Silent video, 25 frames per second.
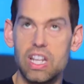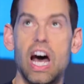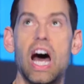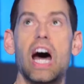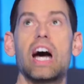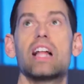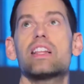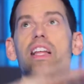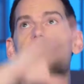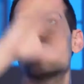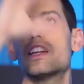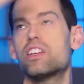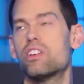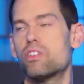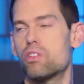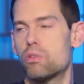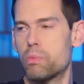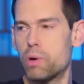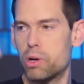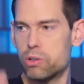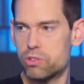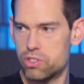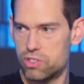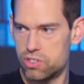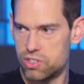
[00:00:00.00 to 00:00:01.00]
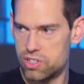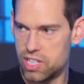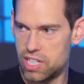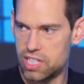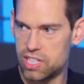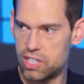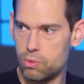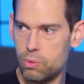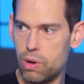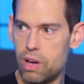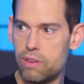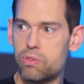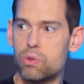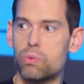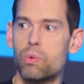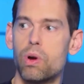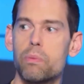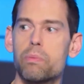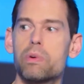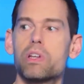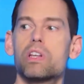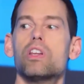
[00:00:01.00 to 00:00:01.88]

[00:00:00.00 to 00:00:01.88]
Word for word: not letting your emotions take you everywhere,